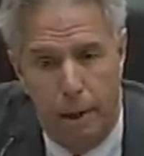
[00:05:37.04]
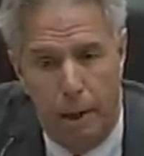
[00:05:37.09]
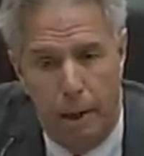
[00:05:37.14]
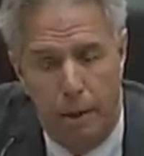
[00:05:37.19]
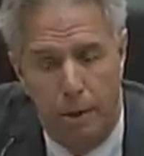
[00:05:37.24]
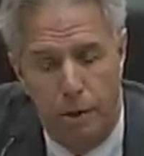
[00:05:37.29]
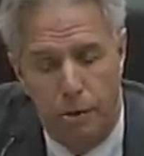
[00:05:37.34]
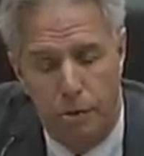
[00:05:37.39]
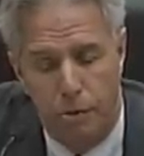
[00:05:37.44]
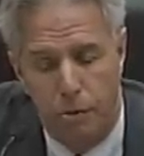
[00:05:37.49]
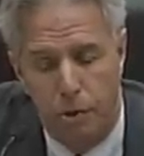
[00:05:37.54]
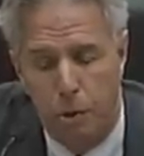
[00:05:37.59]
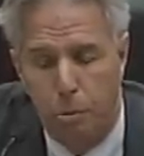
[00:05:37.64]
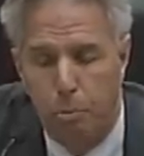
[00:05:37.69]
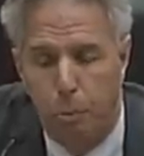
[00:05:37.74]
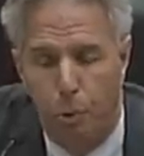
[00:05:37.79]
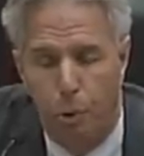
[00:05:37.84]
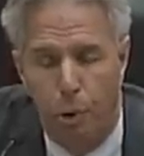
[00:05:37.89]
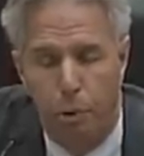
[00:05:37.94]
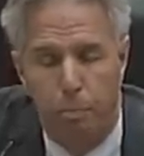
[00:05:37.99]
And this is an
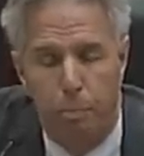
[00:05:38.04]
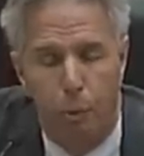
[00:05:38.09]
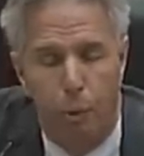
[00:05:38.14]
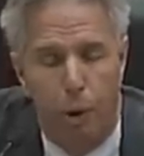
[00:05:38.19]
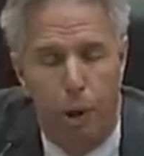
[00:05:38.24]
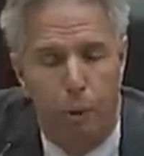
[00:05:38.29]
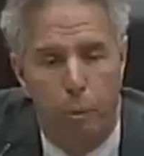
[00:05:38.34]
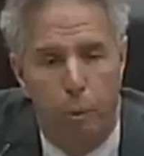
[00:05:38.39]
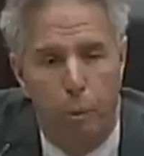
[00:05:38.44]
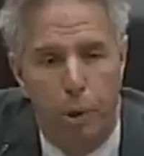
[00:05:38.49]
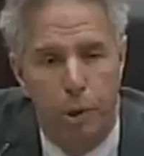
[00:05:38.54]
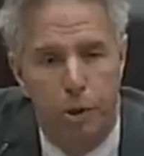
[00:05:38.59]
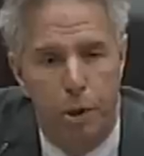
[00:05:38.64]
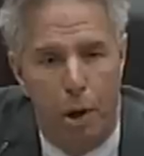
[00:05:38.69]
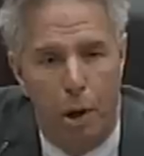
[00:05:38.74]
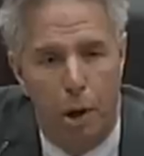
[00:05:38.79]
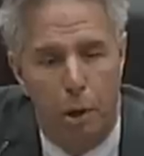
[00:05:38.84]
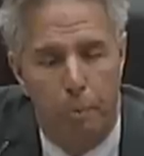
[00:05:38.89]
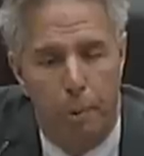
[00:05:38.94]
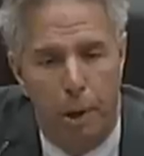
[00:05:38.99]
important point when we
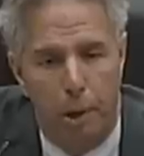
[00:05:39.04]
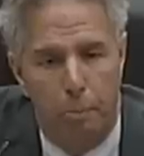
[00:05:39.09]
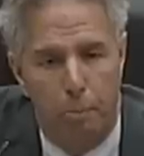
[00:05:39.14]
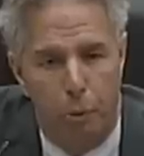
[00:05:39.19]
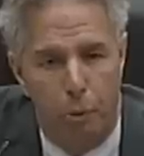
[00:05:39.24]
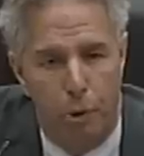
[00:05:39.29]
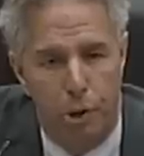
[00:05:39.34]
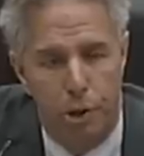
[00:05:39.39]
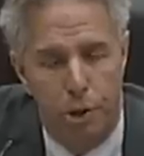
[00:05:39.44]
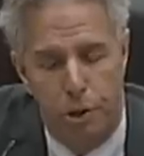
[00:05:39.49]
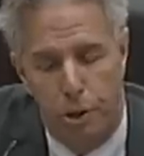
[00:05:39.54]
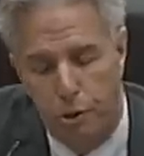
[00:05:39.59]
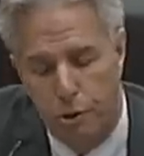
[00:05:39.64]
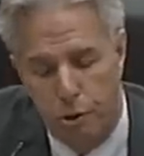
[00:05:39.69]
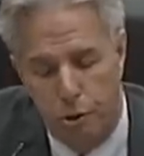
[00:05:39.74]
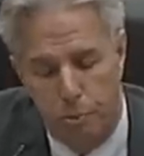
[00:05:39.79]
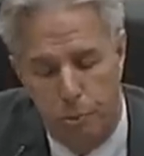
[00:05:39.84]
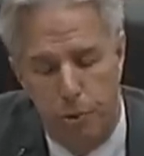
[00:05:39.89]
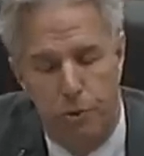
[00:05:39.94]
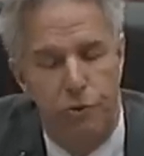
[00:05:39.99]
talk about abortion in
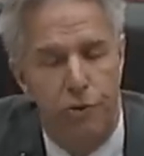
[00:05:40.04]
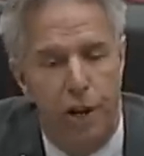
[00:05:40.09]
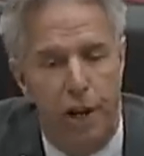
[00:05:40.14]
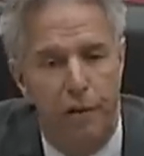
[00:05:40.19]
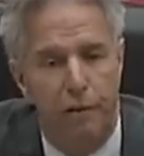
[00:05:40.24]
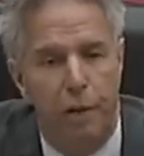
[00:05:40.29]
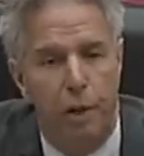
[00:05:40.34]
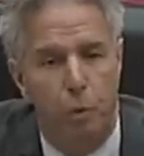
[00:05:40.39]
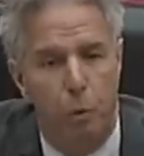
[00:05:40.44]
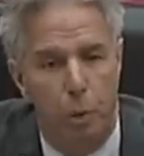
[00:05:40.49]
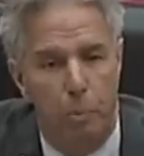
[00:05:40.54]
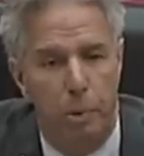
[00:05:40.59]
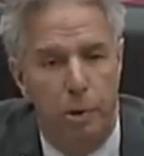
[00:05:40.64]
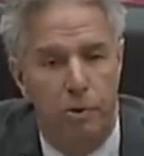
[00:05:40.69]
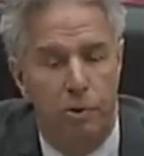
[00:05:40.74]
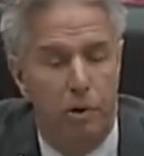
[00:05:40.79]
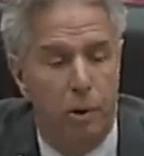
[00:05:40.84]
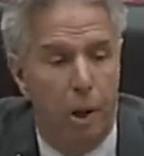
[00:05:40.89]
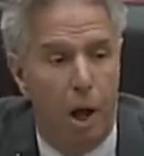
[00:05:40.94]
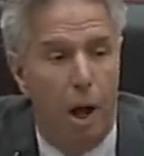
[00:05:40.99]
terms of saving
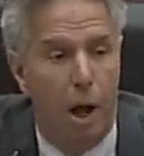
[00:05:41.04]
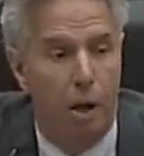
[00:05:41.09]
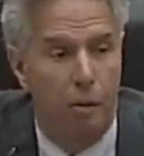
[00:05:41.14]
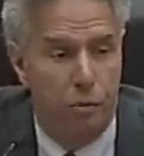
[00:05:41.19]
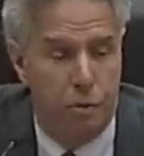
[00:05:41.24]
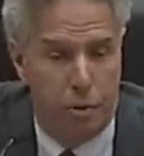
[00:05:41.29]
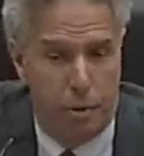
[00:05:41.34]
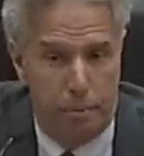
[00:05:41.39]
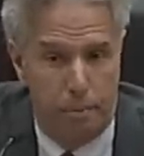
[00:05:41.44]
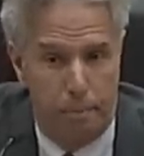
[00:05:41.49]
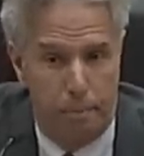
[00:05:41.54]
women's lives.